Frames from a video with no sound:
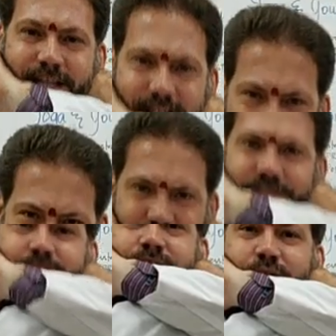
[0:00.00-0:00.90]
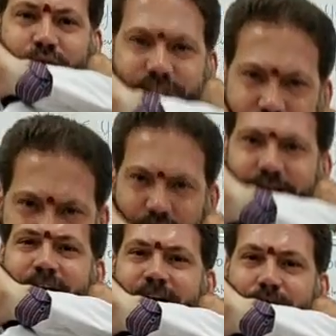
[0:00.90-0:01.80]
and then the person goes
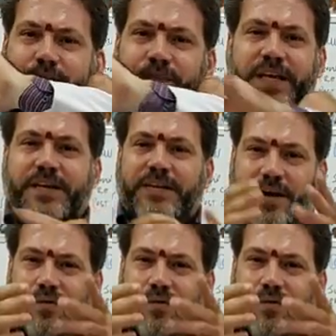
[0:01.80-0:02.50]
down and up.